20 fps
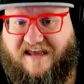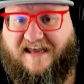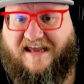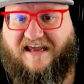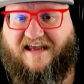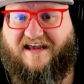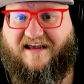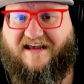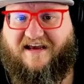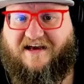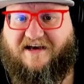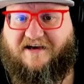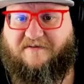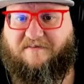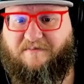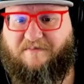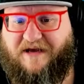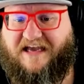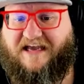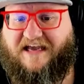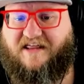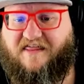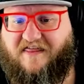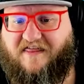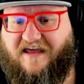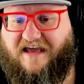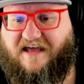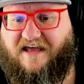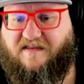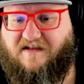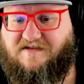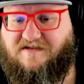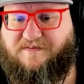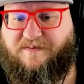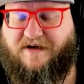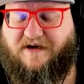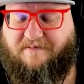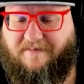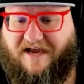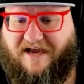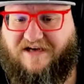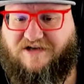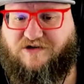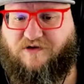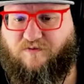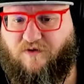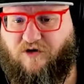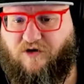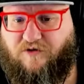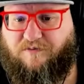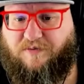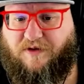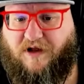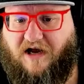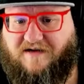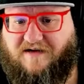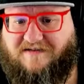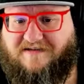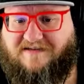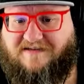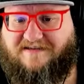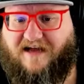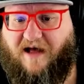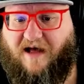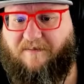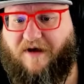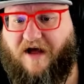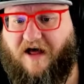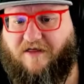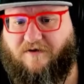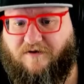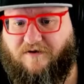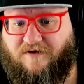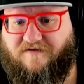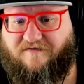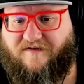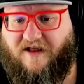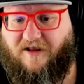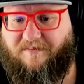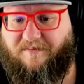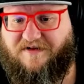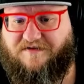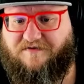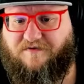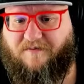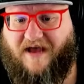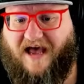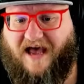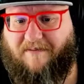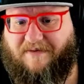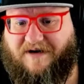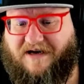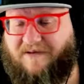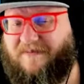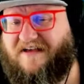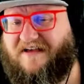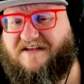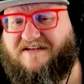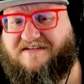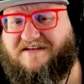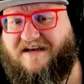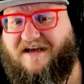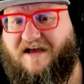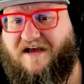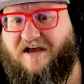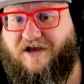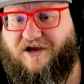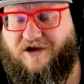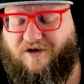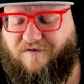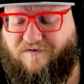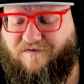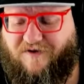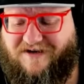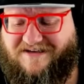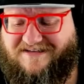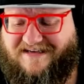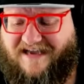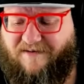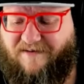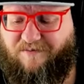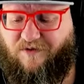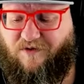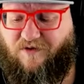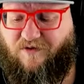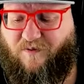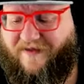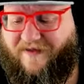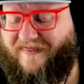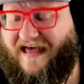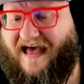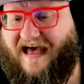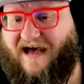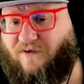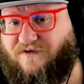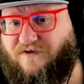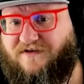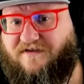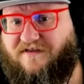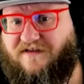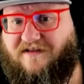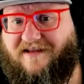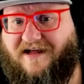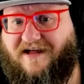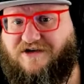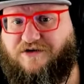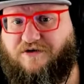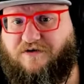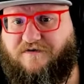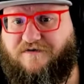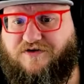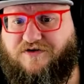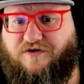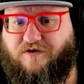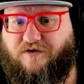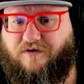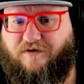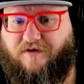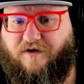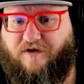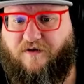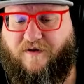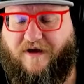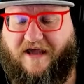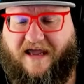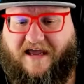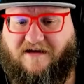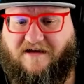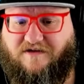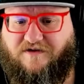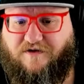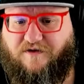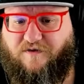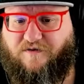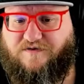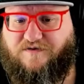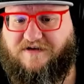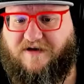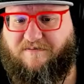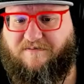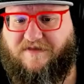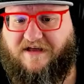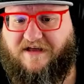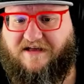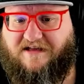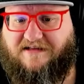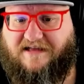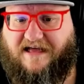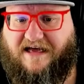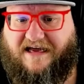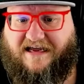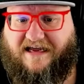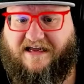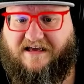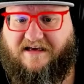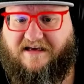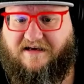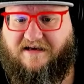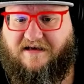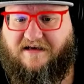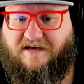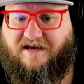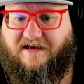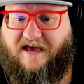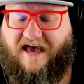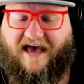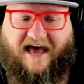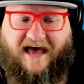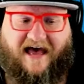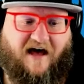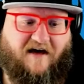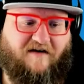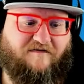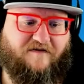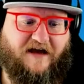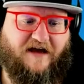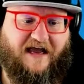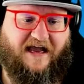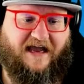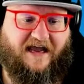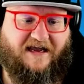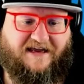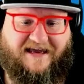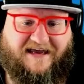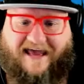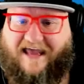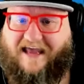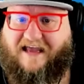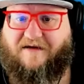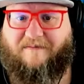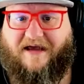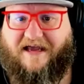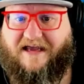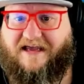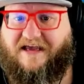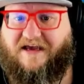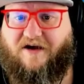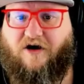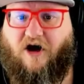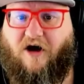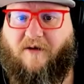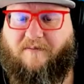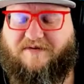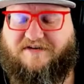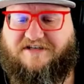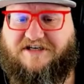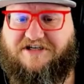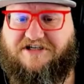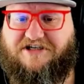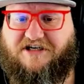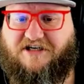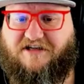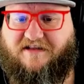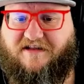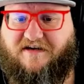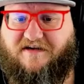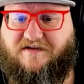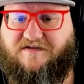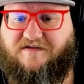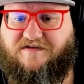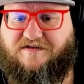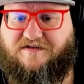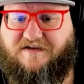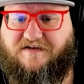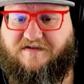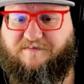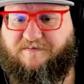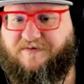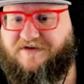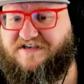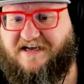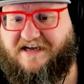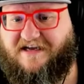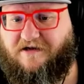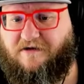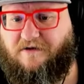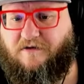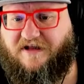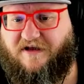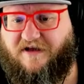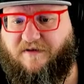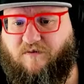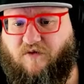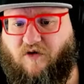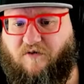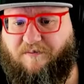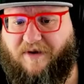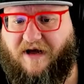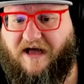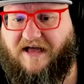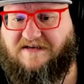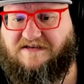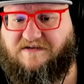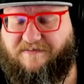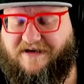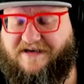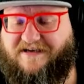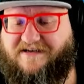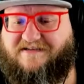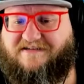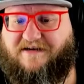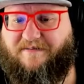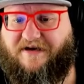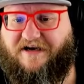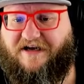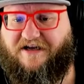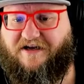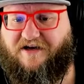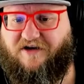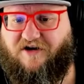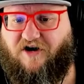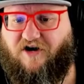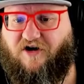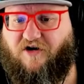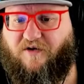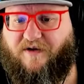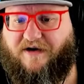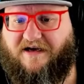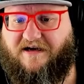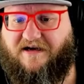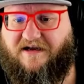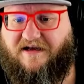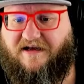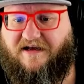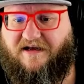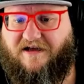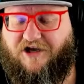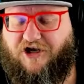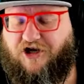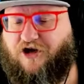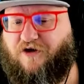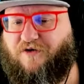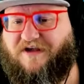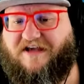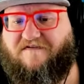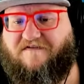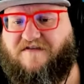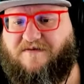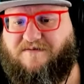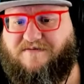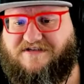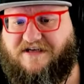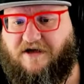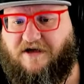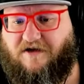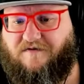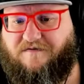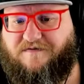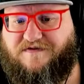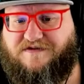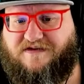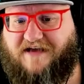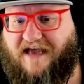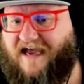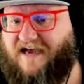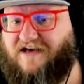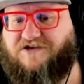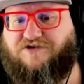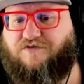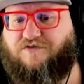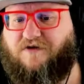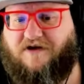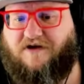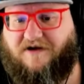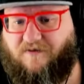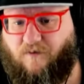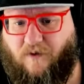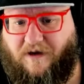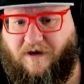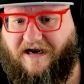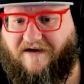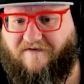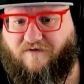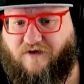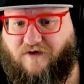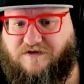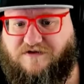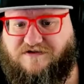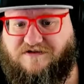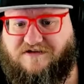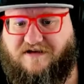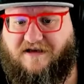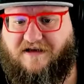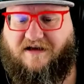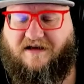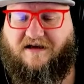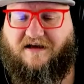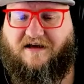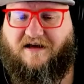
the big thing that's been a major roadblock to stop other developments from happening. Because, for example, without the Ledger Truth, you can't do something like have a cake making competition that is particularly robust because somebody can go and give themselves extra whatevers.